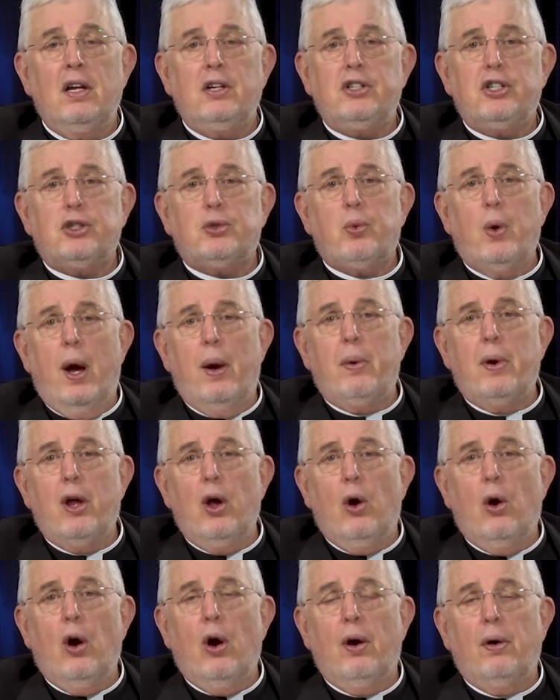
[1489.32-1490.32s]
Just where we
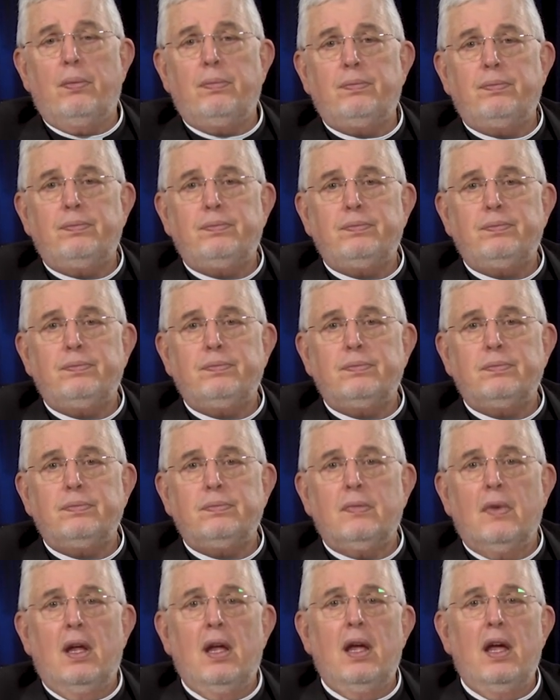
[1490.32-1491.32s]
are.
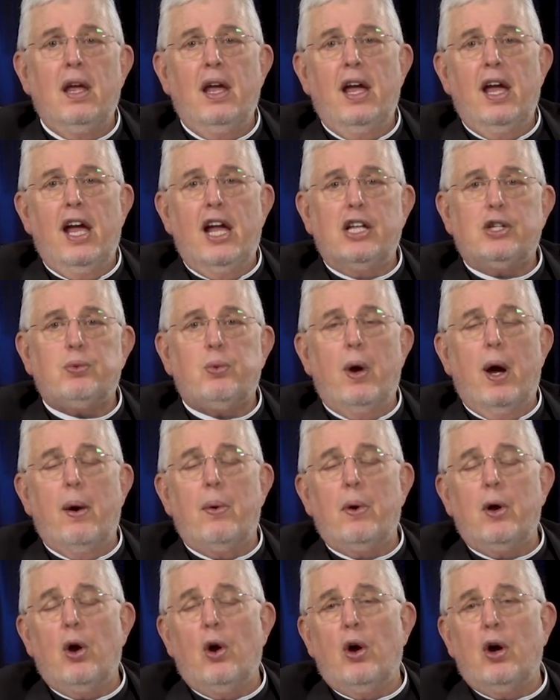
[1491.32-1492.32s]
It's where
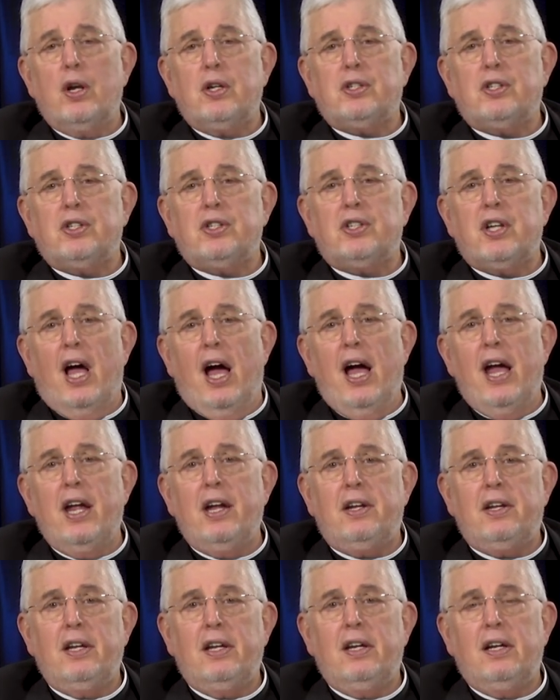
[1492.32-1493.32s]
we are in
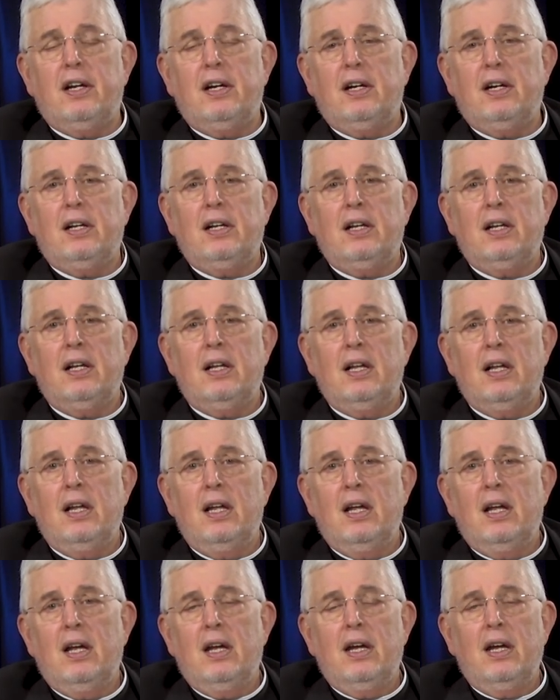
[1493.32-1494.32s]
society.
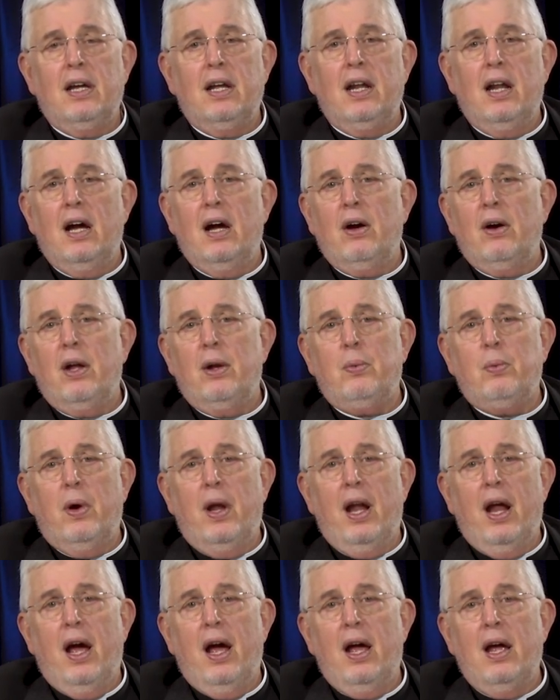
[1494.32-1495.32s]
You know, and
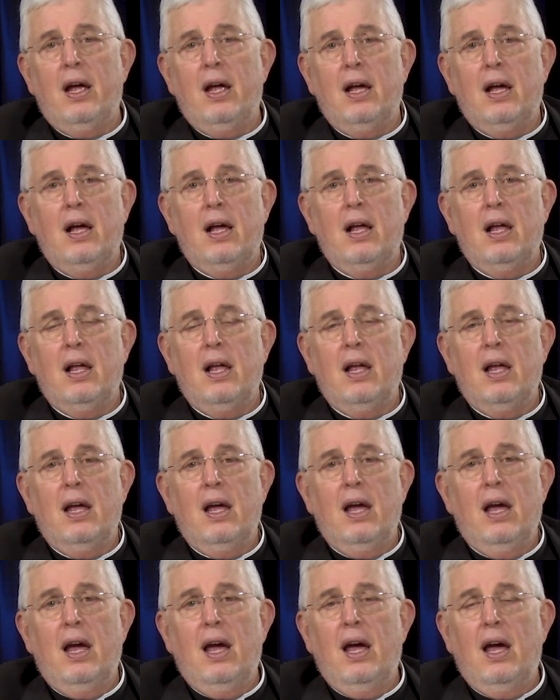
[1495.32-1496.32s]
when I
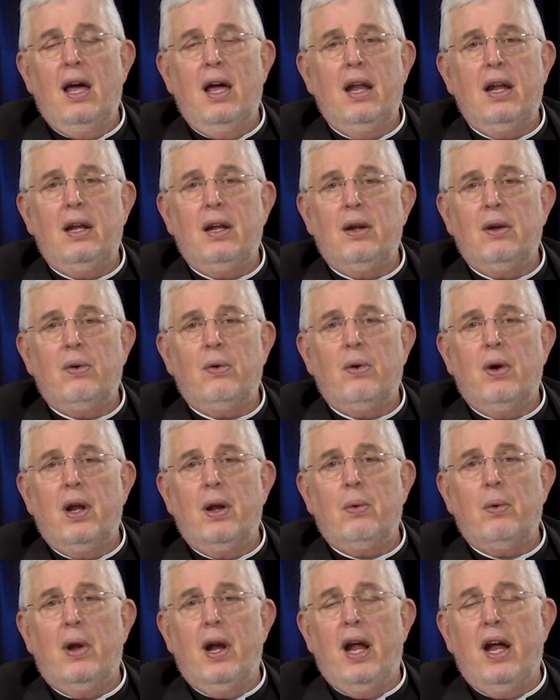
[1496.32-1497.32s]
and when
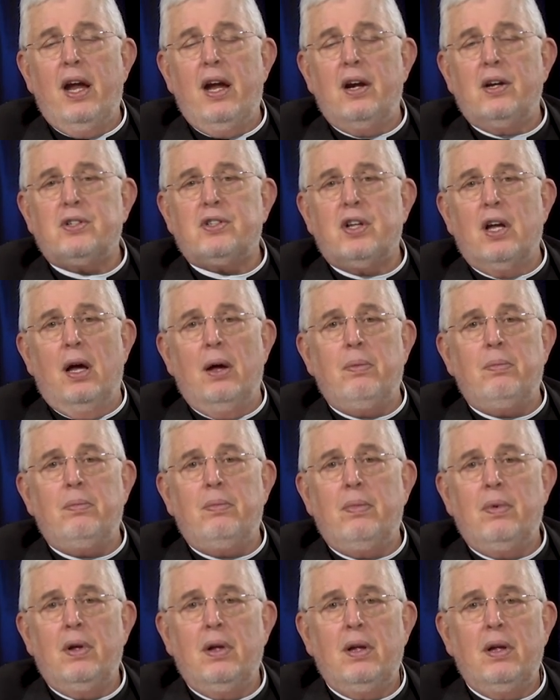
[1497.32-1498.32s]
when I hear some,
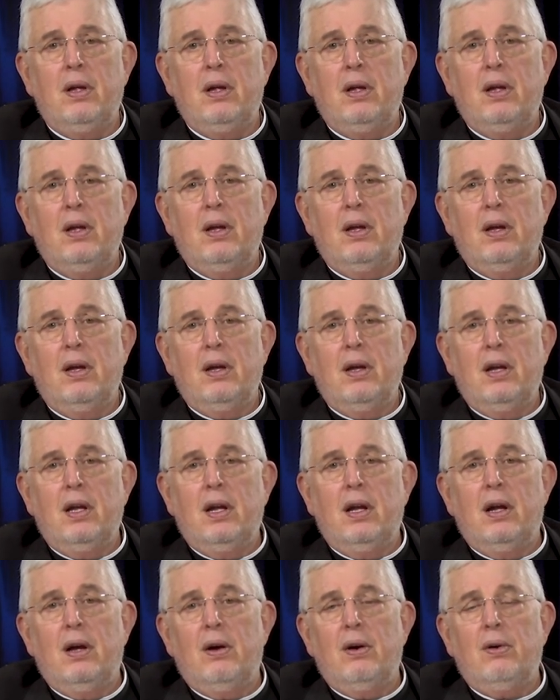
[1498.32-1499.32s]
you
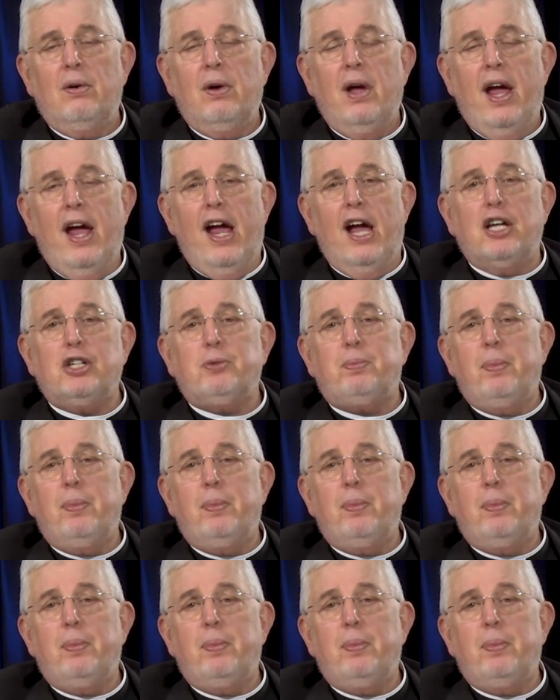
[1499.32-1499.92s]
know, has